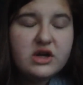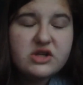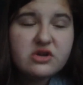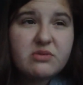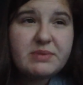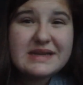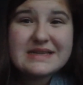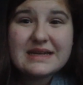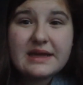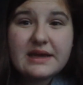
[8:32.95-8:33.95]
So
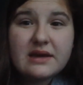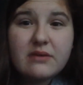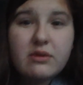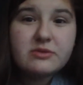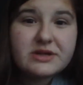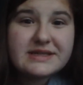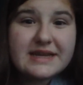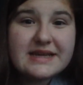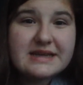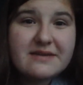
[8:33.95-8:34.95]
basically what I'm trying to
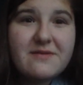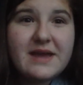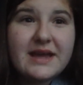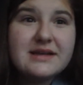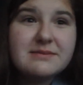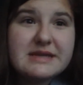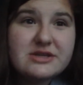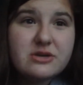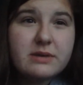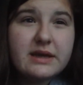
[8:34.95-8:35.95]
say is I failed
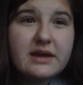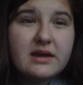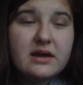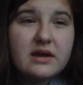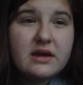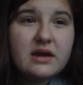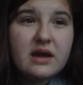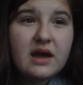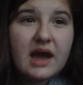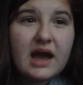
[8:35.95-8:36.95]
miserably,
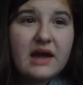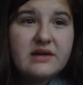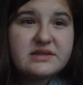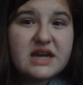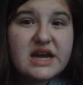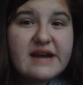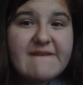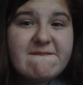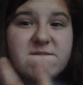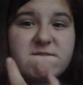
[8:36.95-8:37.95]
and
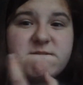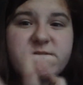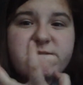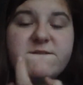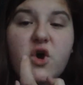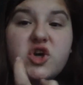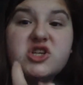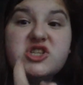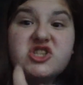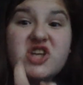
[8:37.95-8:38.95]

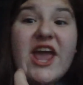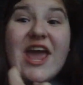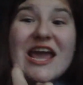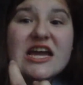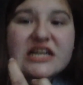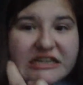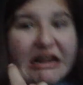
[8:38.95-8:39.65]
fuck's sake.